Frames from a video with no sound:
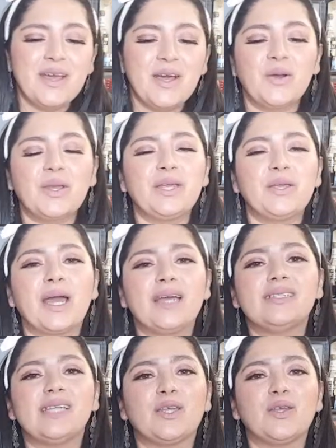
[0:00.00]
Okay, you
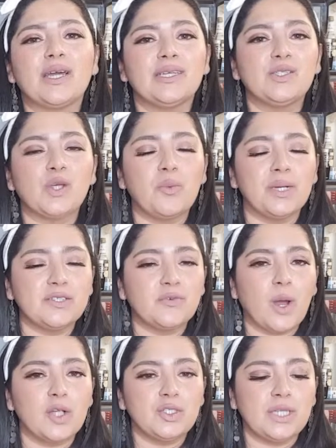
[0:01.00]
guys, thank you guys so much for
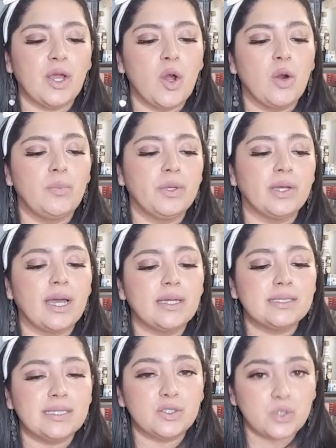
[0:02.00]
watching. I hope you
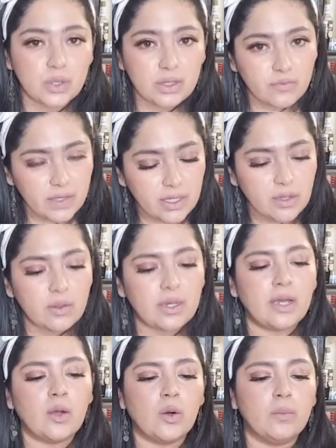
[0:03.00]
guys enjoyed the video,
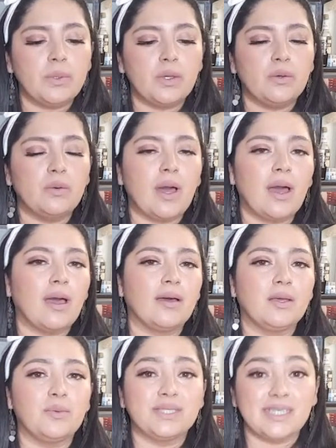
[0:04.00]
and I hope you
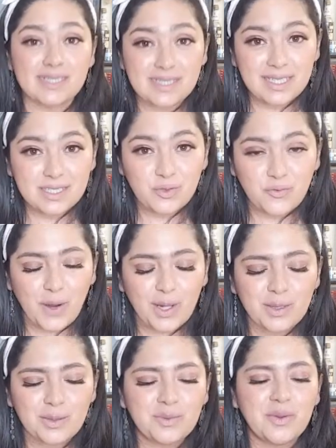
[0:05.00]
it was easy to
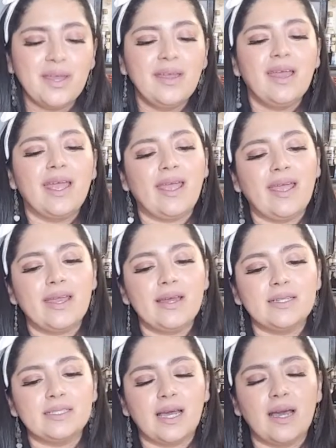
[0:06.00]
follow.
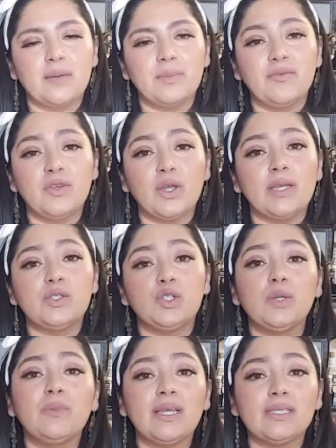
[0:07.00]
And if you guys
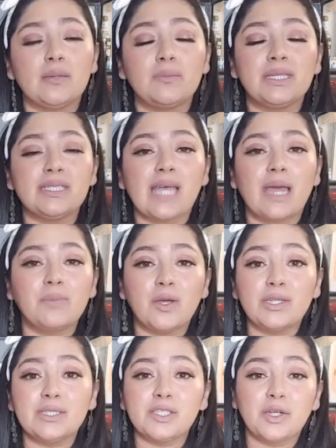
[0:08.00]
do make some, please tag me
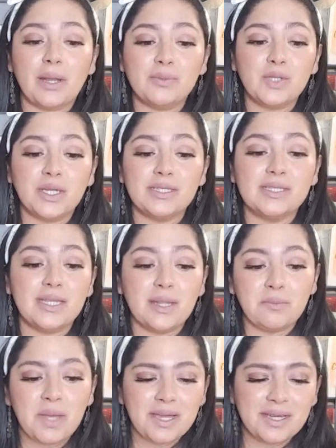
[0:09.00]
on Instagram so I can see them.